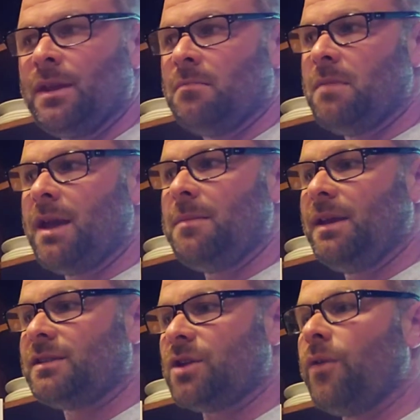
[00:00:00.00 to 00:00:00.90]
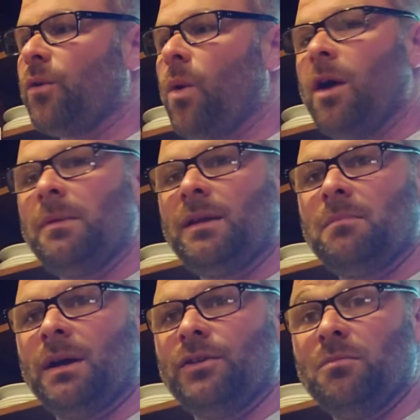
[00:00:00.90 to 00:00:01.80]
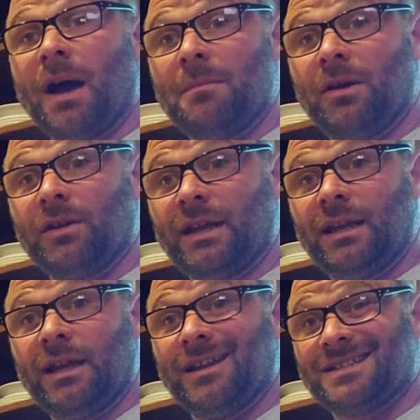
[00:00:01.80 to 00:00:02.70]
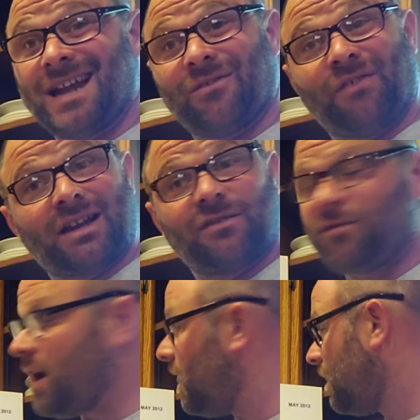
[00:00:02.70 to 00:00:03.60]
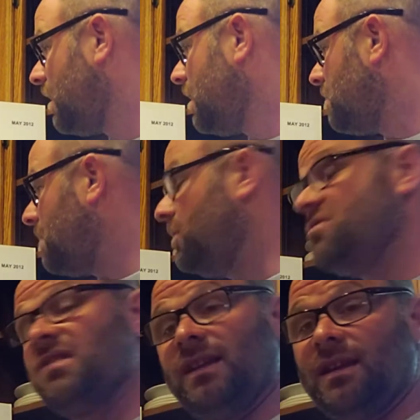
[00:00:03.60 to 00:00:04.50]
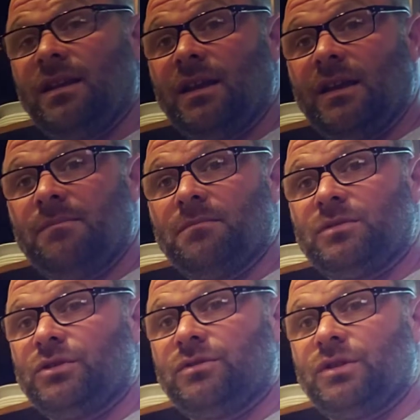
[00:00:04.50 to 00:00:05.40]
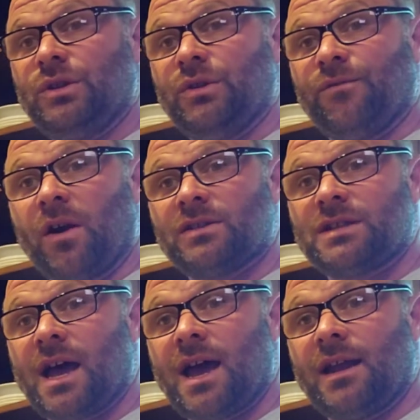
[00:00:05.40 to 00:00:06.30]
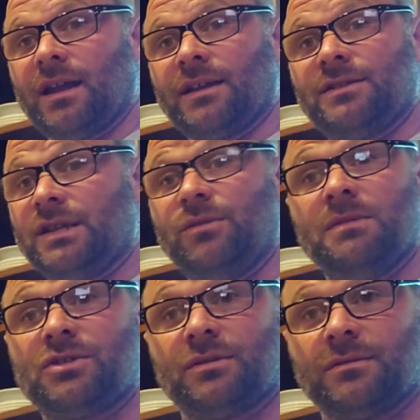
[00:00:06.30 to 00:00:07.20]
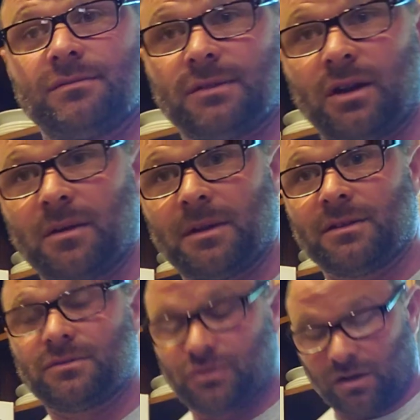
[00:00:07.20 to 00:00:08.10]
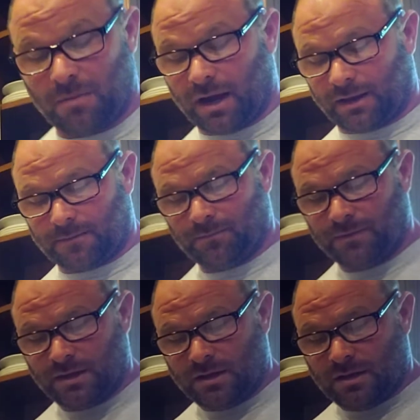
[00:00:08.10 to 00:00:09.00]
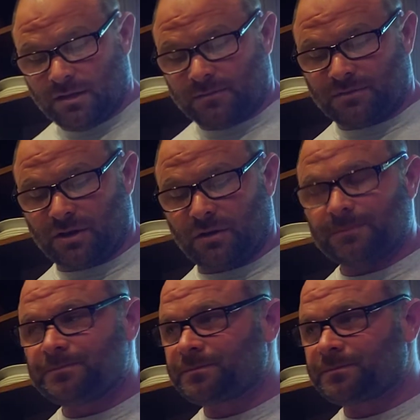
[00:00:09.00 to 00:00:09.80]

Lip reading: maybe it's overwhelming, but you might be able to E&E. It's not effective fire. Maybe you can E&E to the far side and continue mission. You know what I mean? Charlie Mike. So,